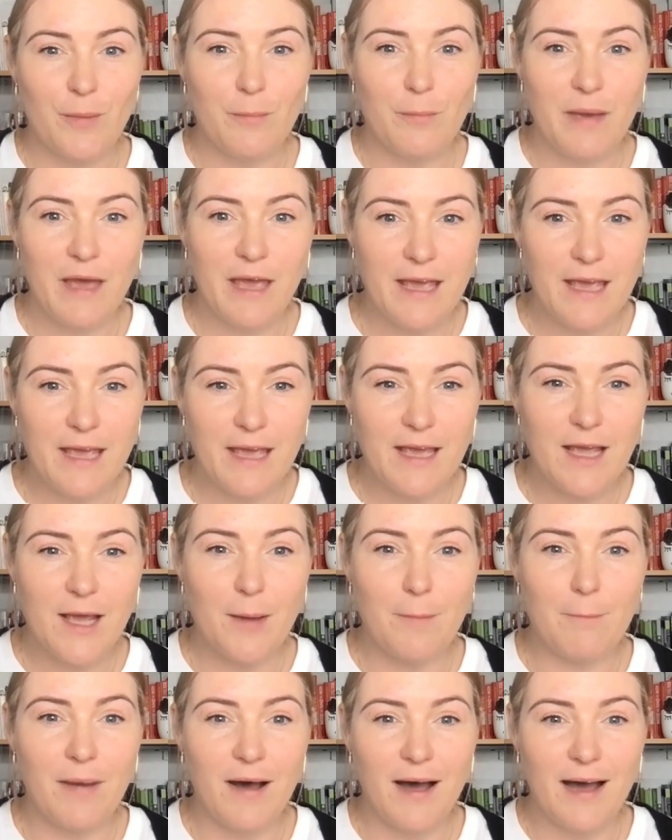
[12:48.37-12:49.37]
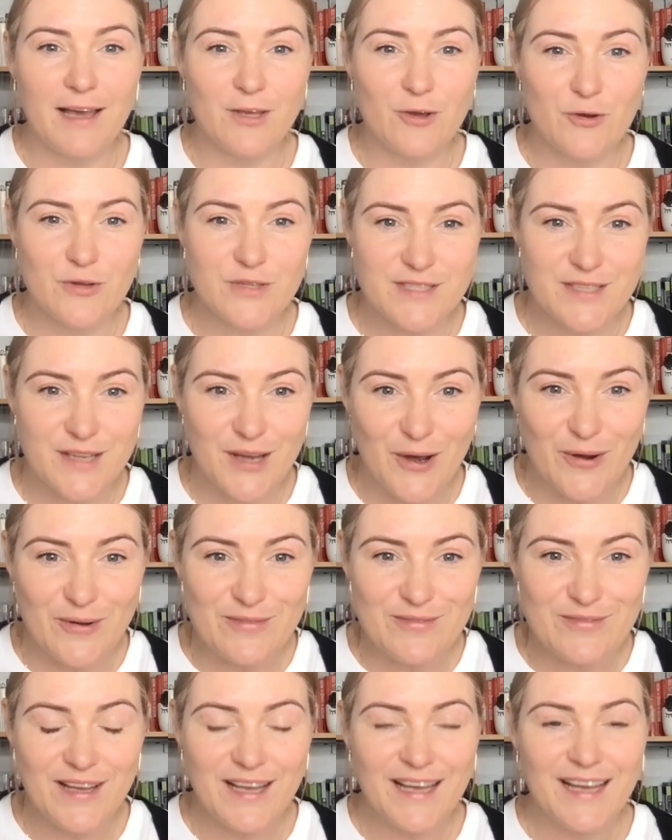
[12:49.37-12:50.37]
being by
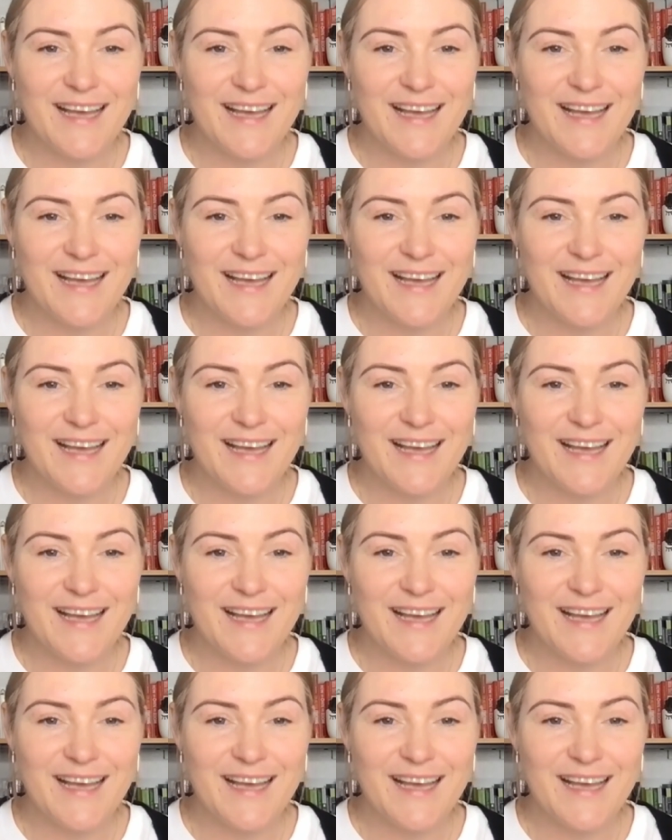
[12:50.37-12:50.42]
yourself,